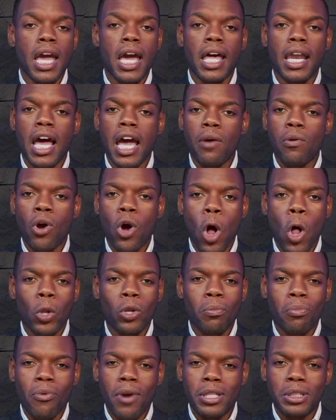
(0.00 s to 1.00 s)
And I
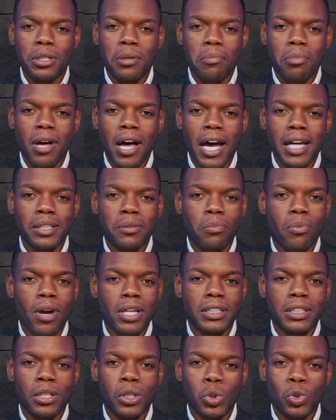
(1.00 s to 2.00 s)
call on President Biden,
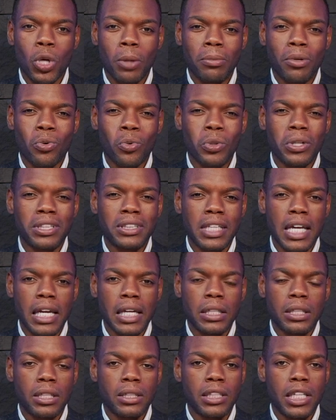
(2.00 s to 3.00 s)
President Trump to really
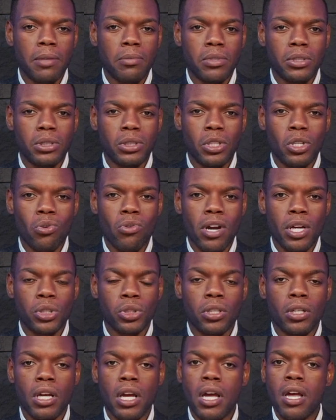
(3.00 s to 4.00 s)
take into deep
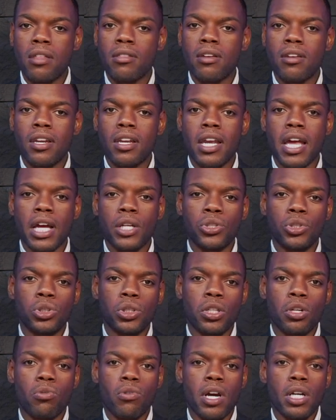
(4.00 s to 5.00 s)
consideration the next
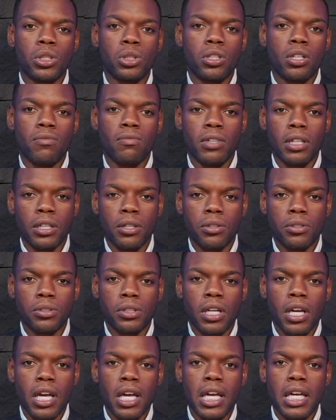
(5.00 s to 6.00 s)
generation of
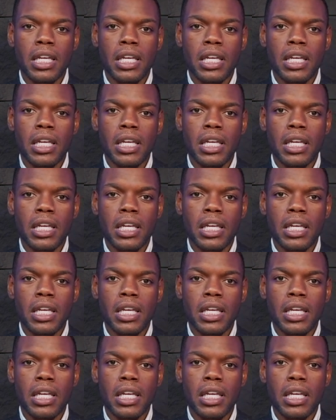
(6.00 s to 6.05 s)
leaders.